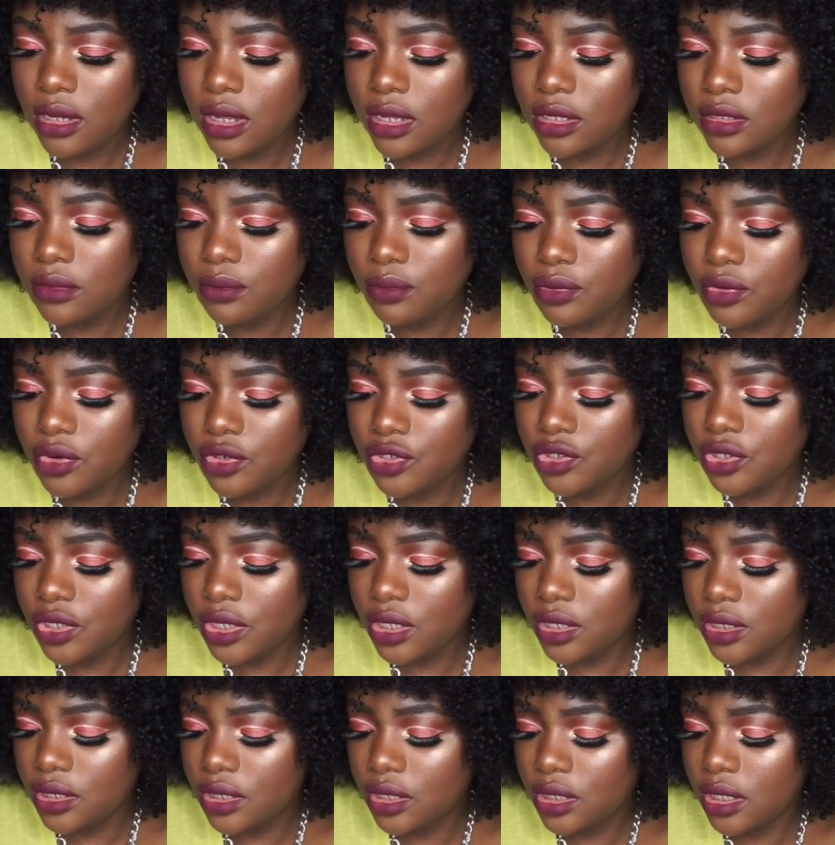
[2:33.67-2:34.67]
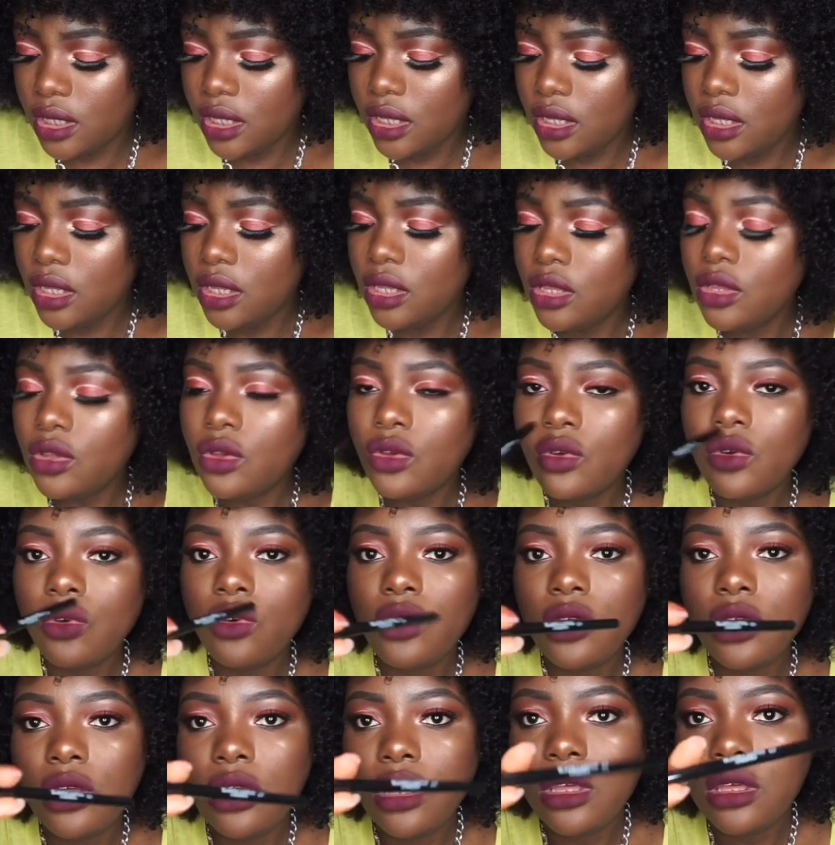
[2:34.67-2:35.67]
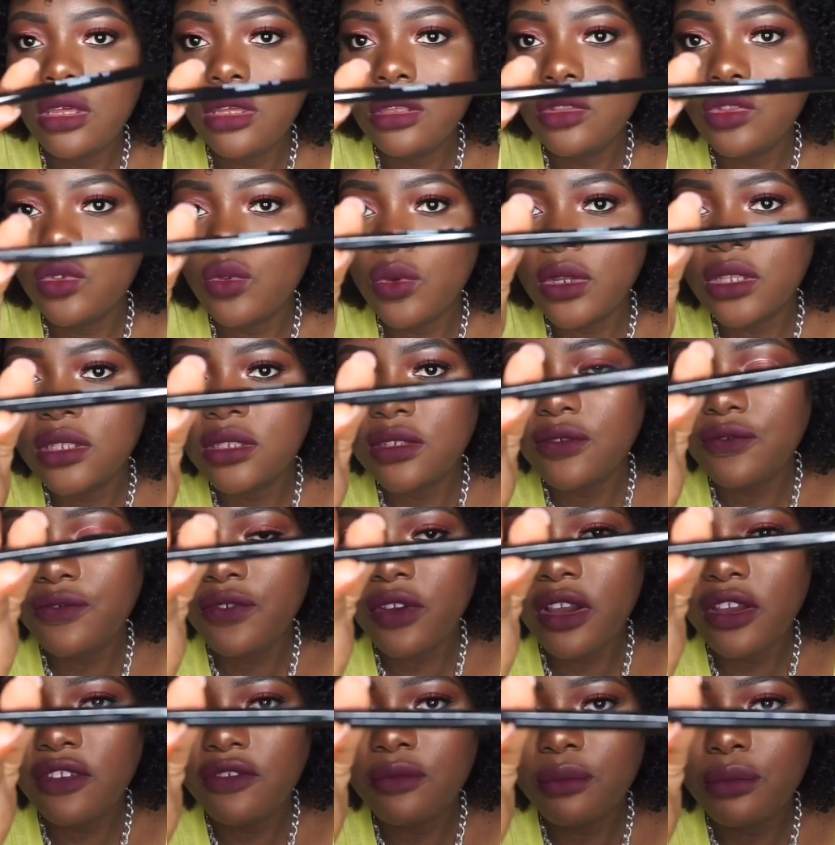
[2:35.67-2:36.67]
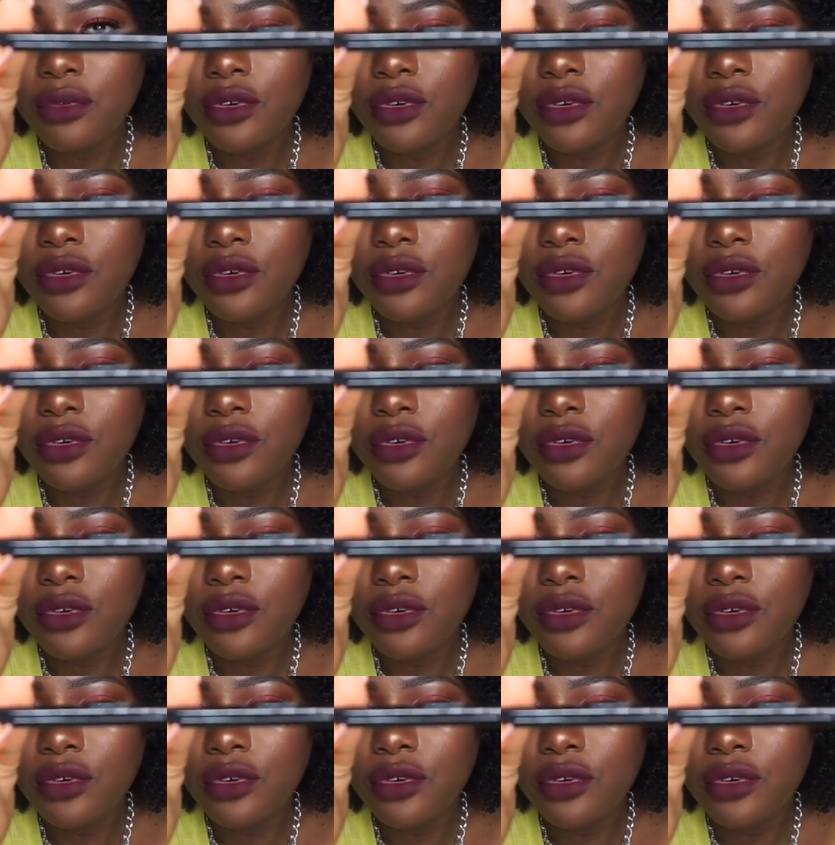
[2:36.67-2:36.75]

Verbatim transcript: next brush is the e E25